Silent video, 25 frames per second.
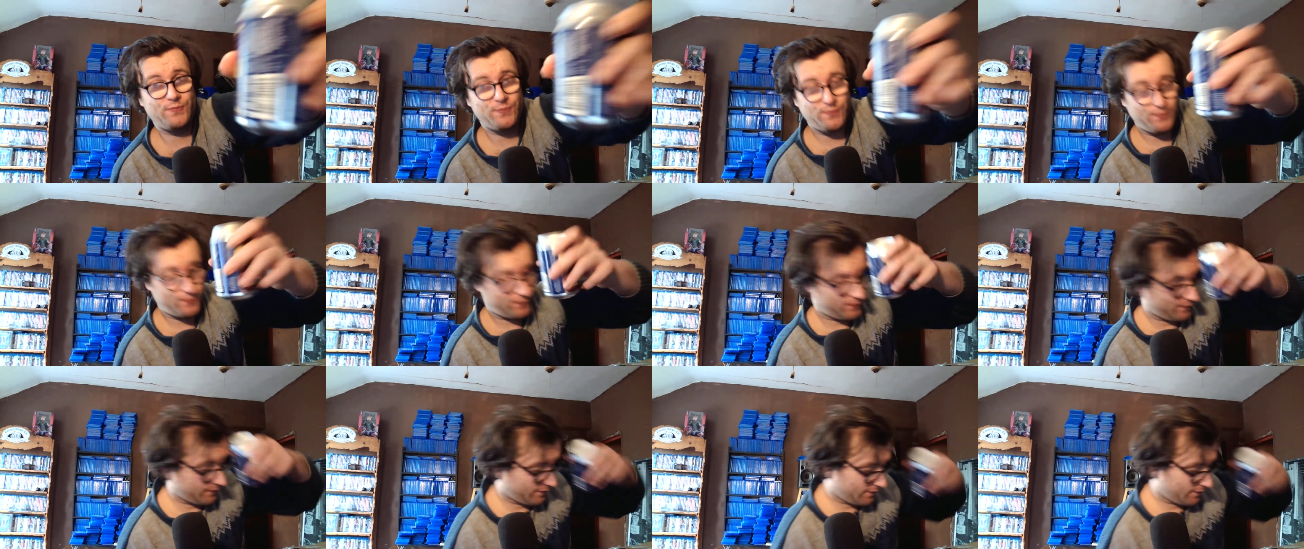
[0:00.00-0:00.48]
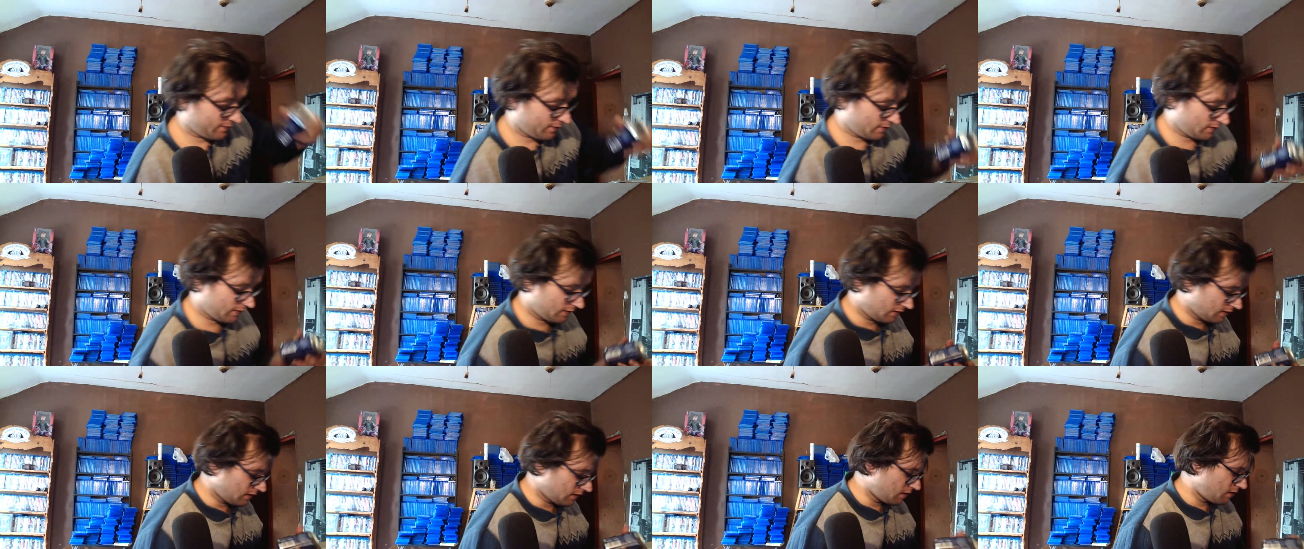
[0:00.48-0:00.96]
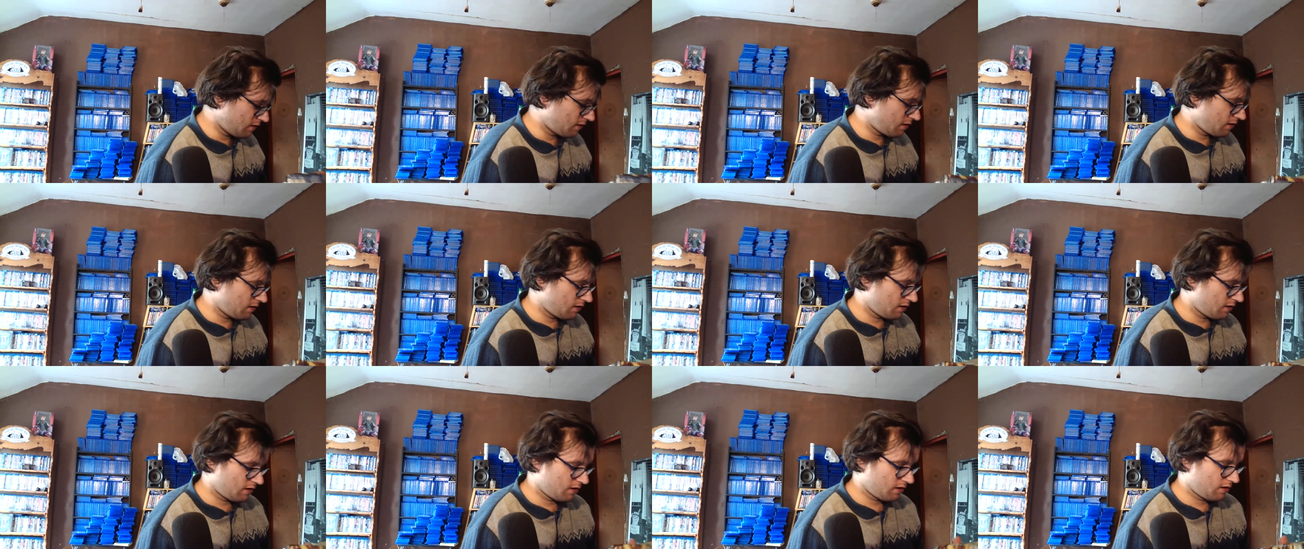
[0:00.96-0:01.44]

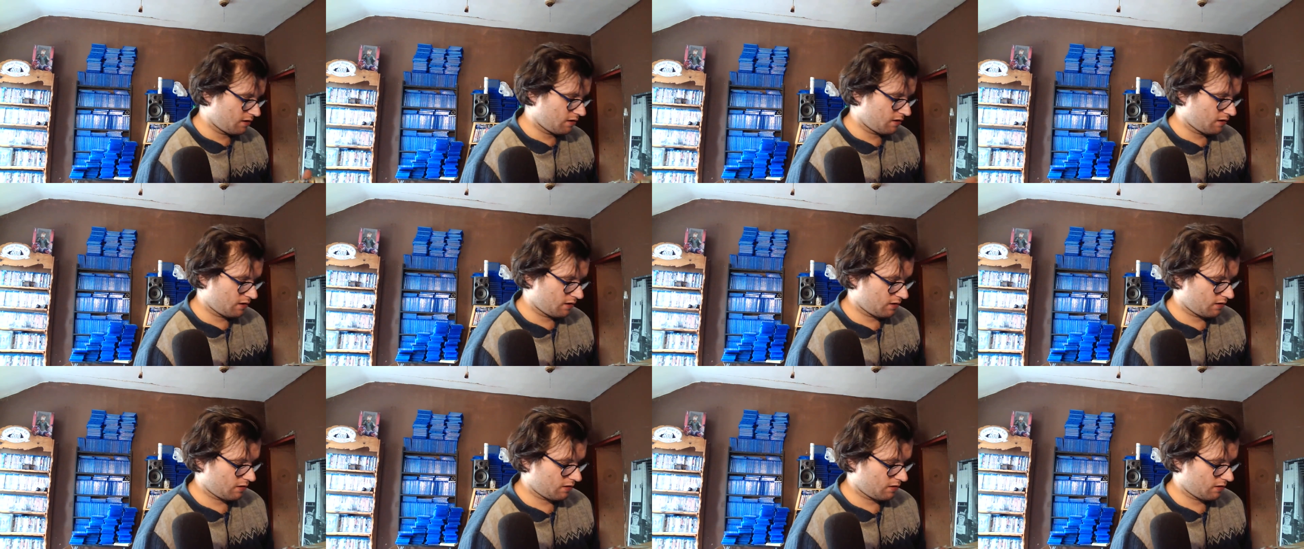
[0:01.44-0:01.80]
(no one is talking)